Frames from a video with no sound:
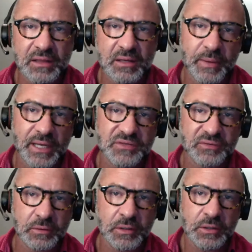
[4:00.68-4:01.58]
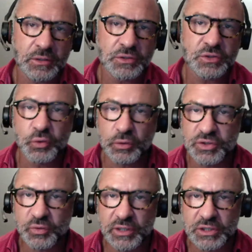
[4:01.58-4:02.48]
that pays for school
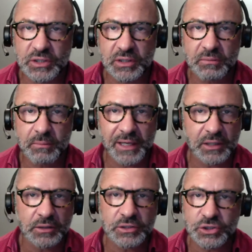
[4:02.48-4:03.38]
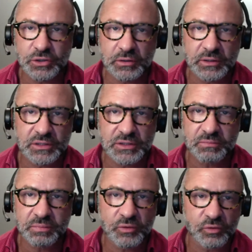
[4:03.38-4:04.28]
tuition, medical
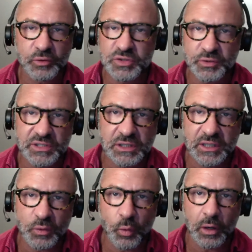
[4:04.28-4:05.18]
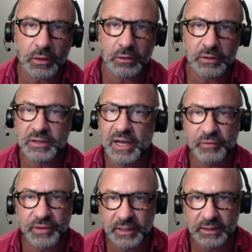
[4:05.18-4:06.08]
insurance, groceries, clean water, and
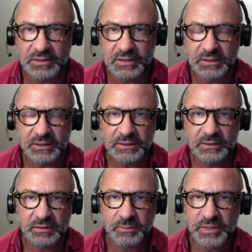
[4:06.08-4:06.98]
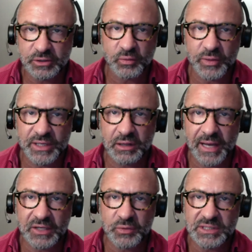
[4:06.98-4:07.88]
everything else. The material we
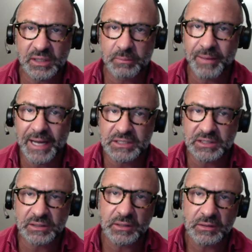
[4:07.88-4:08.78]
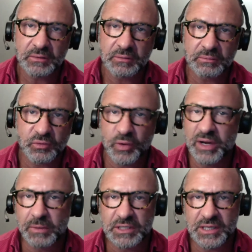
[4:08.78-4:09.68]
collect, we sell back to
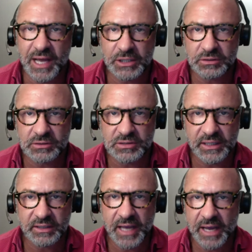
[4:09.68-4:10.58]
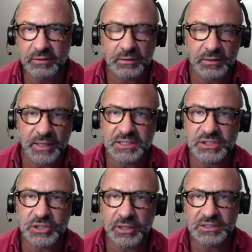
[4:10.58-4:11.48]
great multinationals like Henkel and
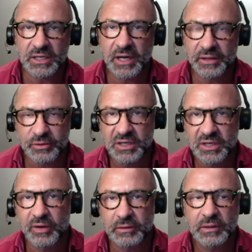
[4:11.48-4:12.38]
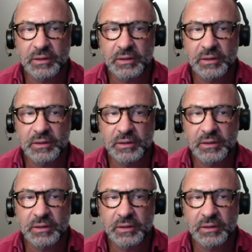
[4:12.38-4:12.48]
S.C. Johnson and others. However,